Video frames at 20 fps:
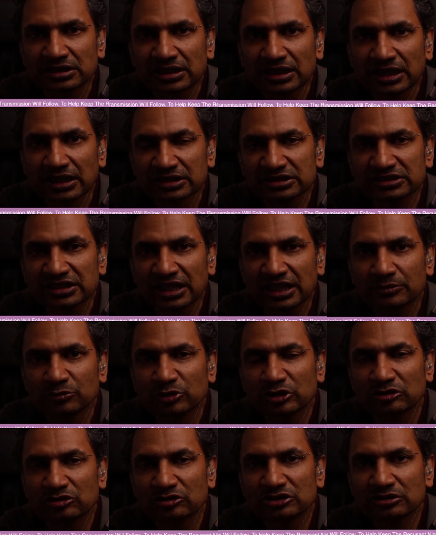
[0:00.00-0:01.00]
and time
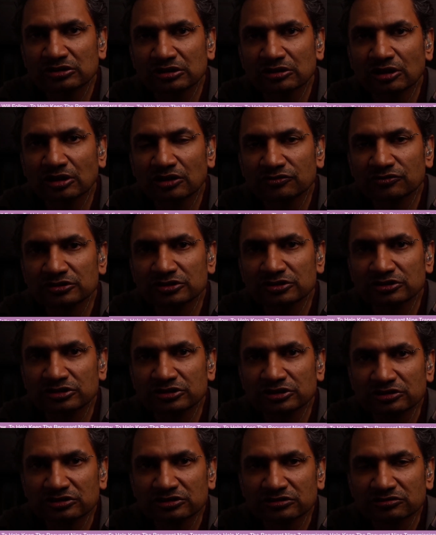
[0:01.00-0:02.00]
when it was unlawful to
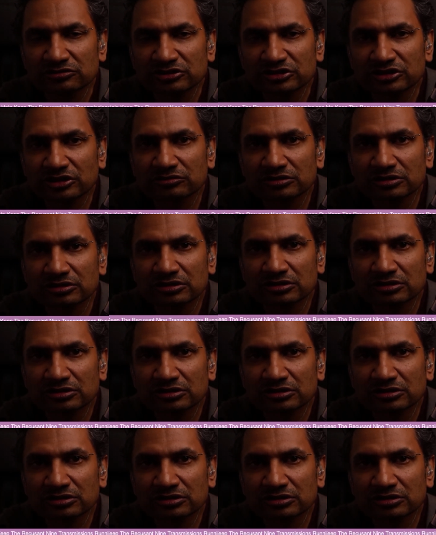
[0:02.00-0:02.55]
do so,